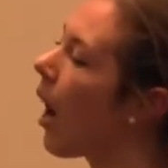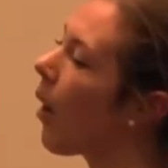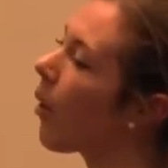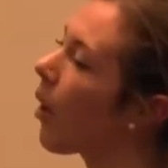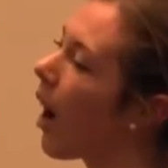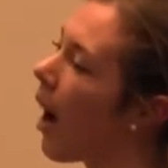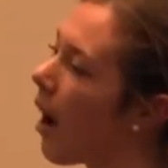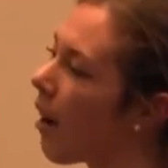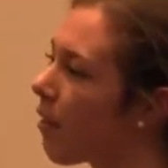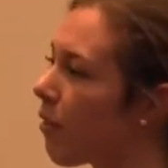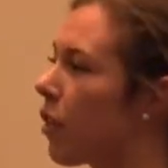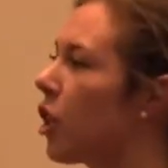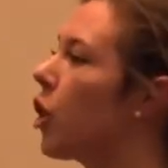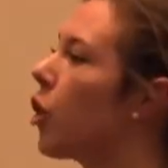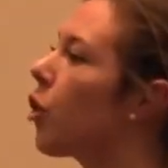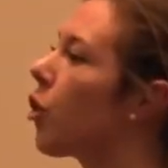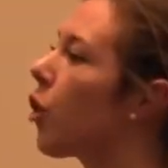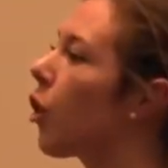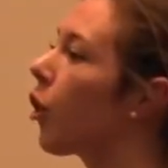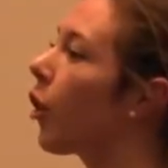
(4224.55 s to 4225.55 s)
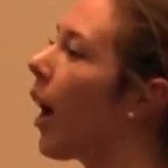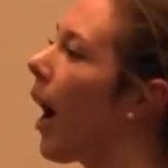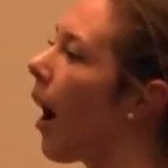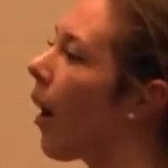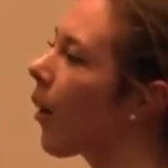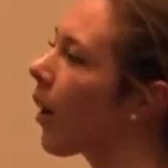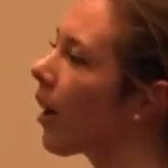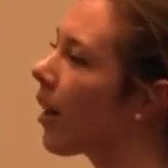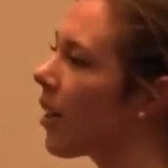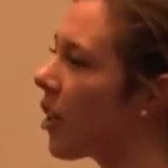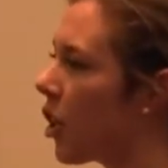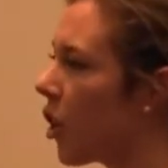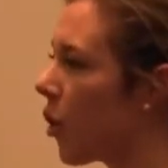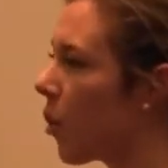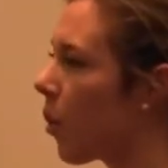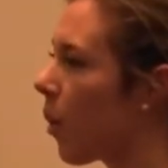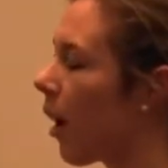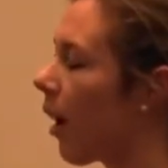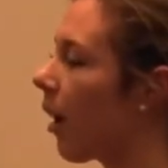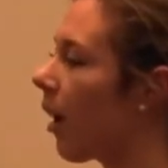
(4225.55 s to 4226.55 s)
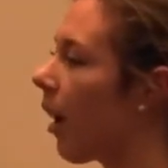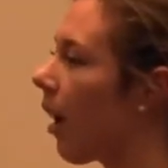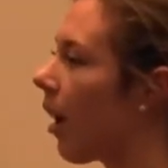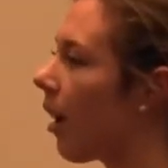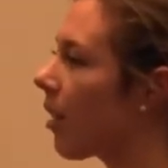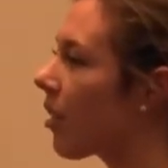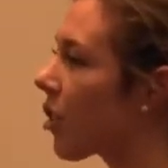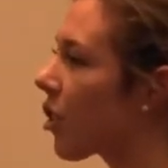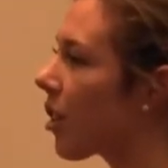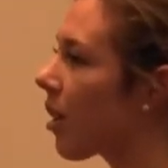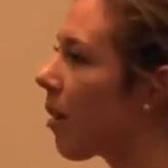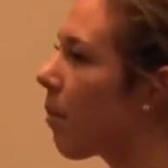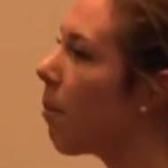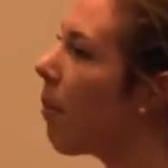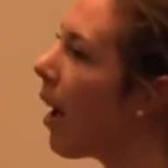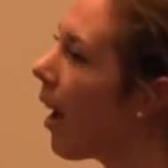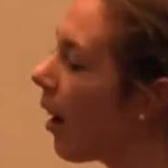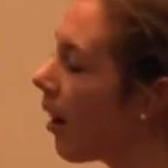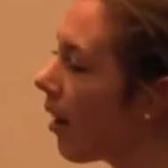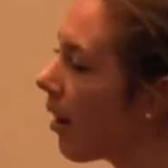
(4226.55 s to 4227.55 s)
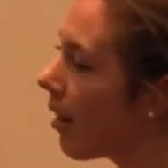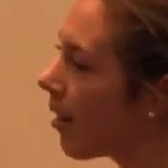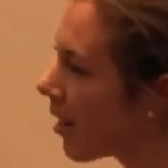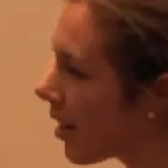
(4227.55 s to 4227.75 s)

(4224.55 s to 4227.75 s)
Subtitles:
how have you or how can you engage men